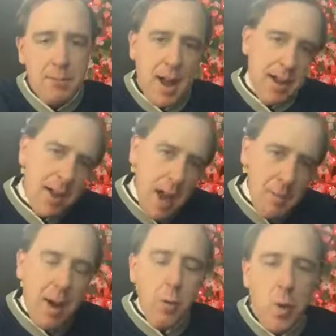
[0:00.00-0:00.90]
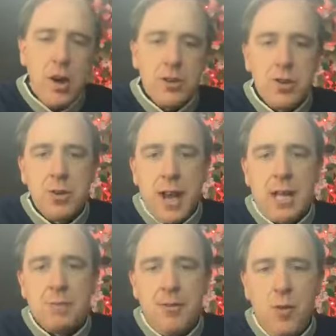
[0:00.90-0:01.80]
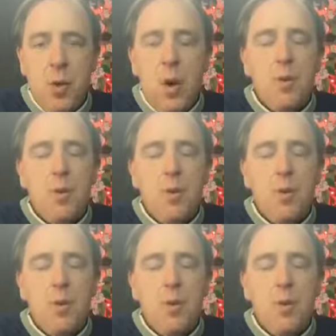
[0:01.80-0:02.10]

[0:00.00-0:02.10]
By by one or two days before,